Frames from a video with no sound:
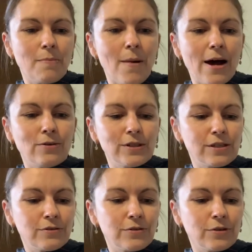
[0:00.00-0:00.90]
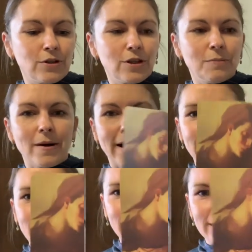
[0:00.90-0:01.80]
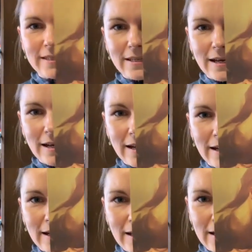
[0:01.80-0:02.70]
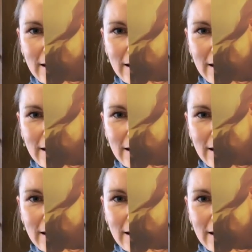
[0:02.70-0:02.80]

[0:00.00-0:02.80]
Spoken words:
be bountiful, buying and selling